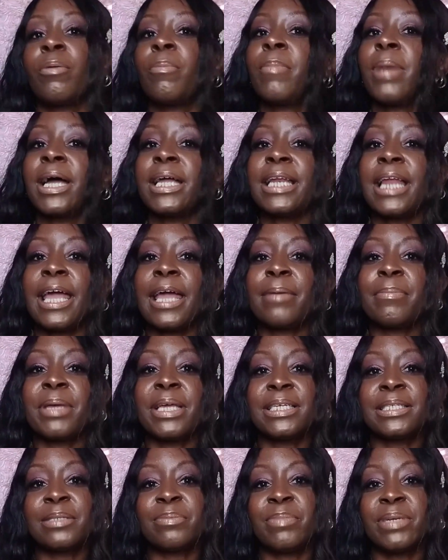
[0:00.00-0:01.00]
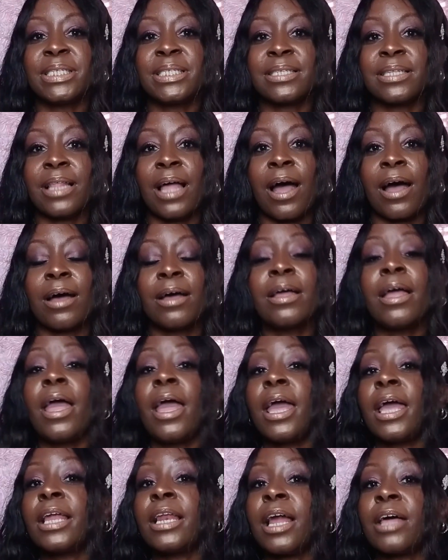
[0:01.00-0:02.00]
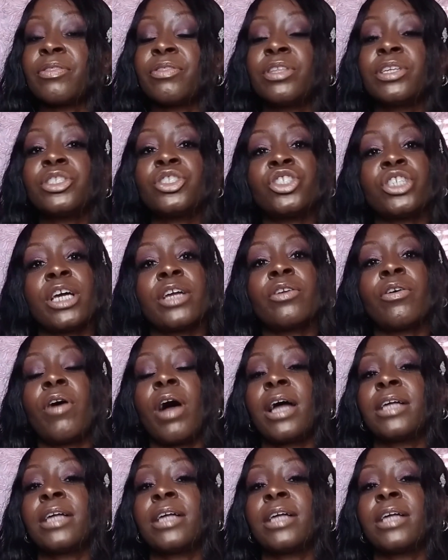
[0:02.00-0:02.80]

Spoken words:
My name is Miss La, and on this channel